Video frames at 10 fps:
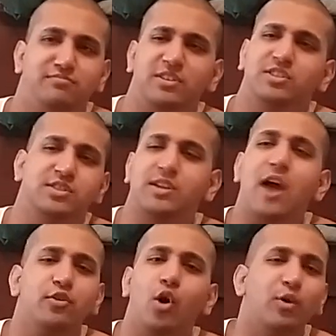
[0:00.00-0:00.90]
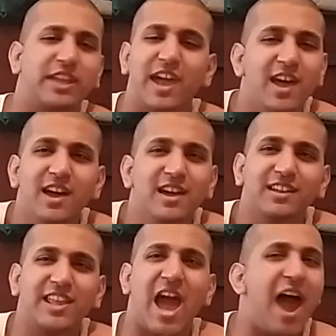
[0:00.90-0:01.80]
which I don't know.
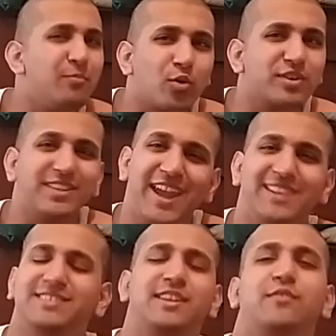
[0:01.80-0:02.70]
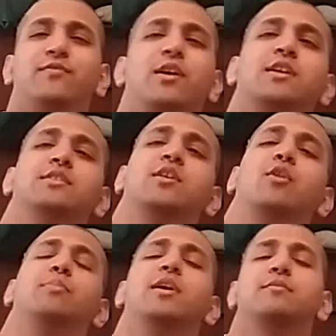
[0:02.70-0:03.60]
Add more dates, I don't fucking
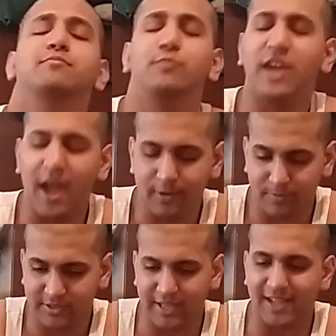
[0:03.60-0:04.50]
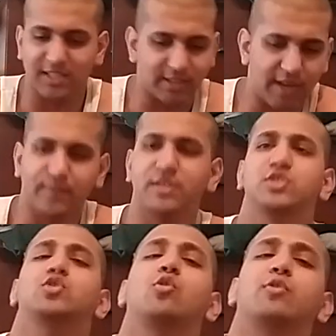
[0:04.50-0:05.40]
know. But that's a different
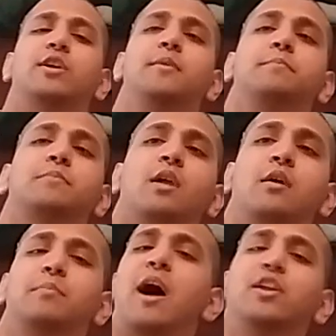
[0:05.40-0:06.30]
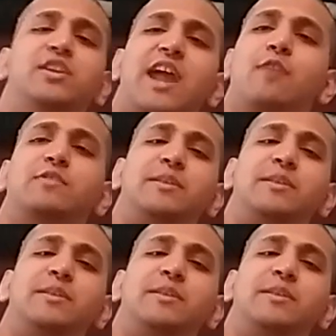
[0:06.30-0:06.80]
story. But you can't